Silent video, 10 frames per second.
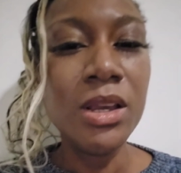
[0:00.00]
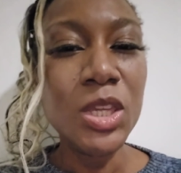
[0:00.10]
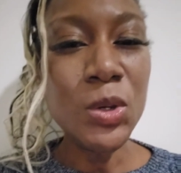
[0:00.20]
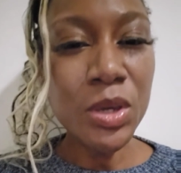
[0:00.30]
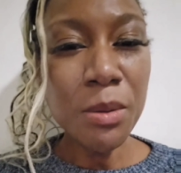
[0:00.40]

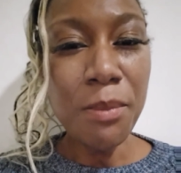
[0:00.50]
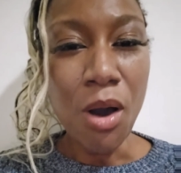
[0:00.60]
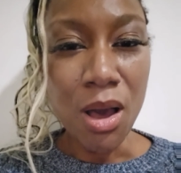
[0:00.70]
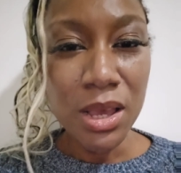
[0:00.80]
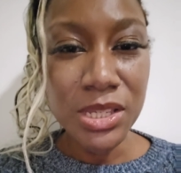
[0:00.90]
You could
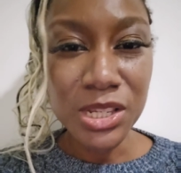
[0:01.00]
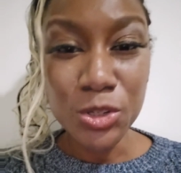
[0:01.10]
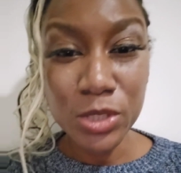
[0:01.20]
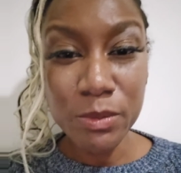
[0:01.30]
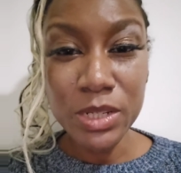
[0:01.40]
pause and
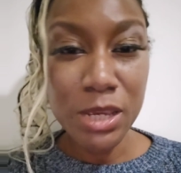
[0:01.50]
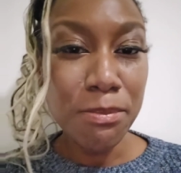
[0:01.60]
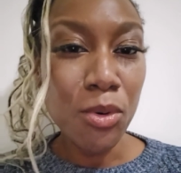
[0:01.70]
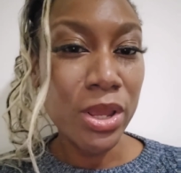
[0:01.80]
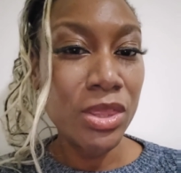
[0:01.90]
do some deep
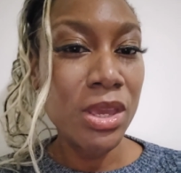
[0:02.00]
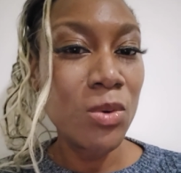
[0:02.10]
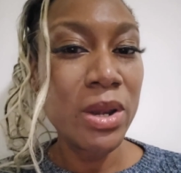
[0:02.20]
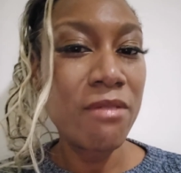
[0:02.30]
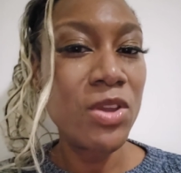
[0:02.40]
breathing
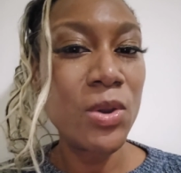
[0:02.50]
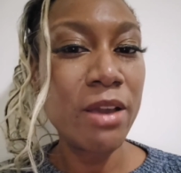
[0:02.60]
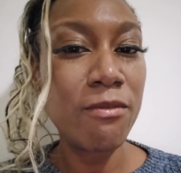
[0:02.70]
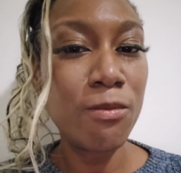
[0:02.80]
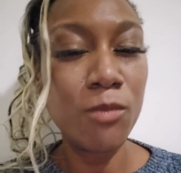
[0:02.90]
whenever you
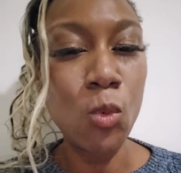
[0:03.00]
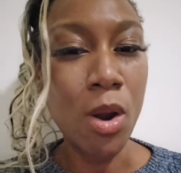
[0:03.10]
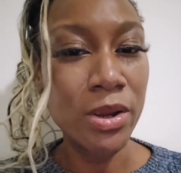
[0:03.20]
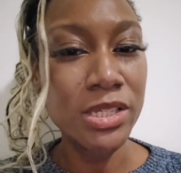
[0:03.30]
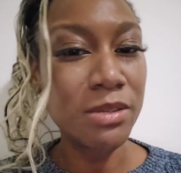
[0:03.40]
have
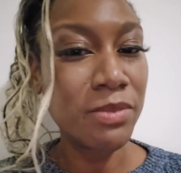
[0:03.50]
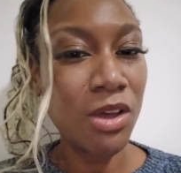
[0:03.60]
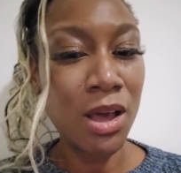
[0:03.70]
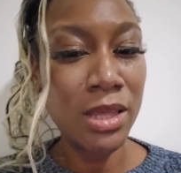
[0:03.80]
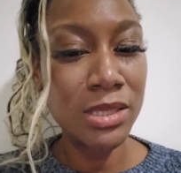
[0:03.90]
worrisome
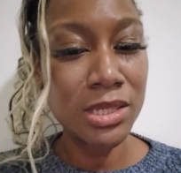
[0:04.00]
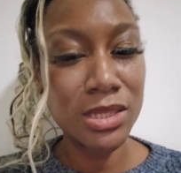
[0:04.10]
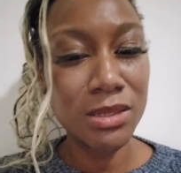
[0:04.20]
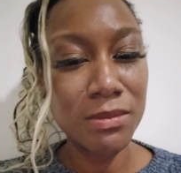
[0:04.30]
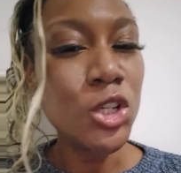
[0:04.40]

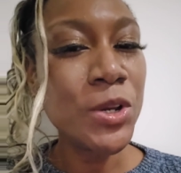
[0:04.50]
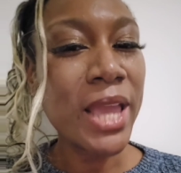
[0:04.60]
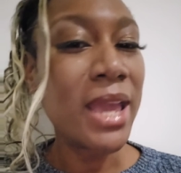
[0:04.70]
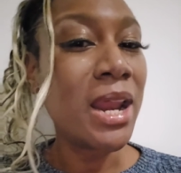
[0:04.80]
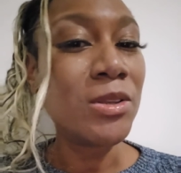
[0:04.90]
thoughts. Go
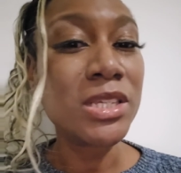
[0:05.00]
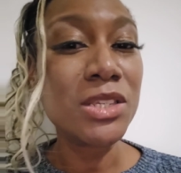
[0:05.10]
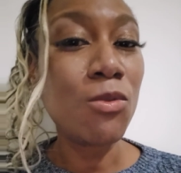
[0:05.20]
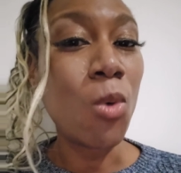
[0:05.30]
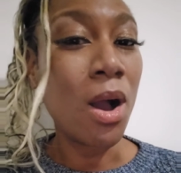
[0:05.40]
drink 8
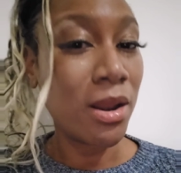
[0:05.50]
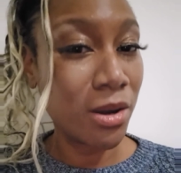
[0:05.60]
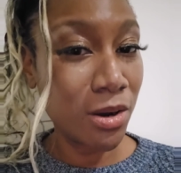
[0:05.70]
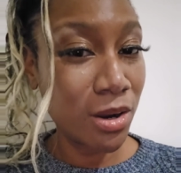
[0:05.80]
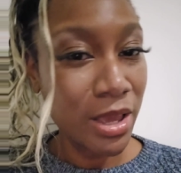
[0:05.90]
ounces of
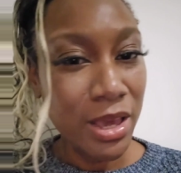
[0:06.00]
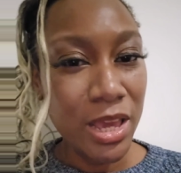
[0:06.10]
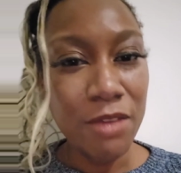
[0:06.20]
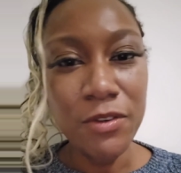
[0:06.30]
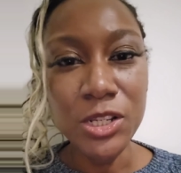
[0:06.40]
water
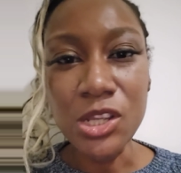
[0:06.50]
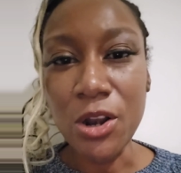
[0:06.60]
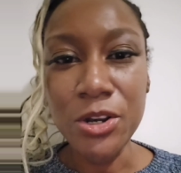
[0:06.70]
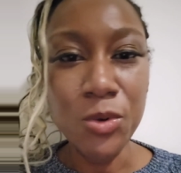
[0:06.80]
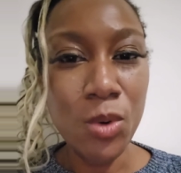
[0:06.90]
if you're
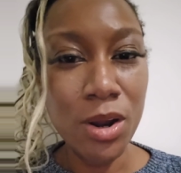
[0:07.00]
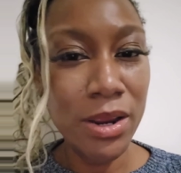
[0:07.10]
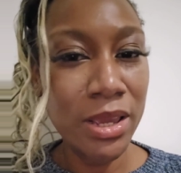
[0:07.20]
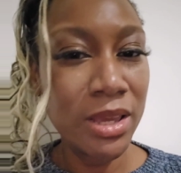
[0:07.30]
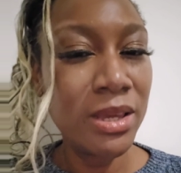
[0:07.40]
starting to
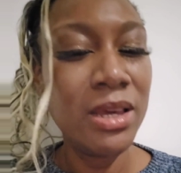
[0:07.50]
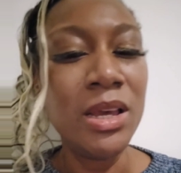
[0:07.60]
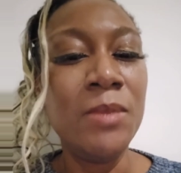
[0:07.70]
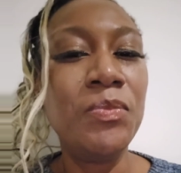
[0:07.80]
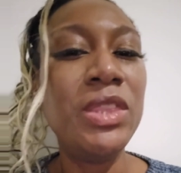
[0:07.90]
worry.
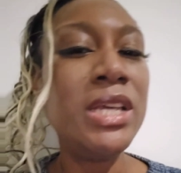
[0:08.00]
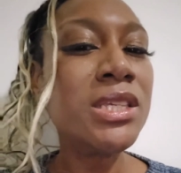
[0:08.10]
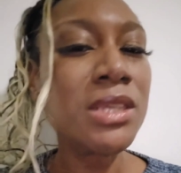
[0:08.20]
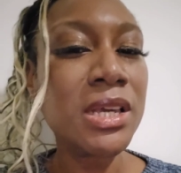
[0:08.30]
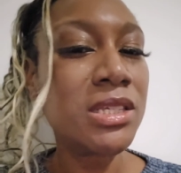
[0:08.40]

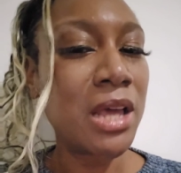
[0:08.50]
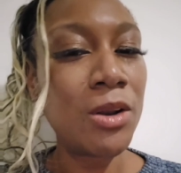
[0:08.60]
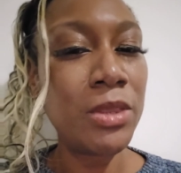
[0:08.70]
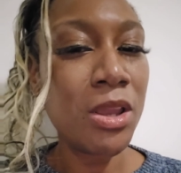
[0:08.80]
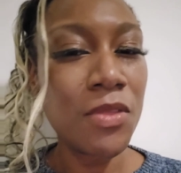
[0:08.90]
These things, not
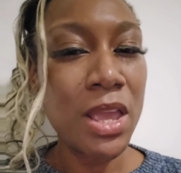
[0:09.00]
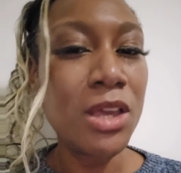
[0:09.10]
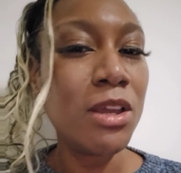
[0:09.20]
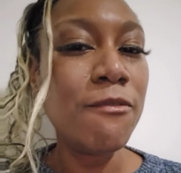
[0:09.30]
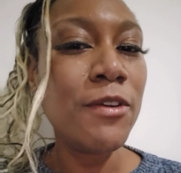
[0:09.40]
only are they
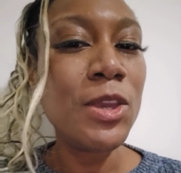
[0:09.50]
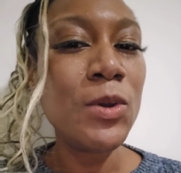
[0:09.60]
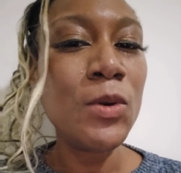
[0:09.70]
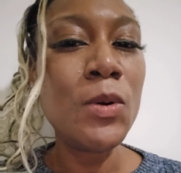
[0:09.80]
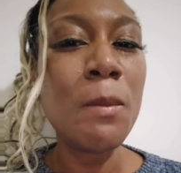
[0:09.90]
good for
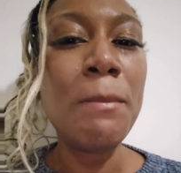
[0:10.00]
you,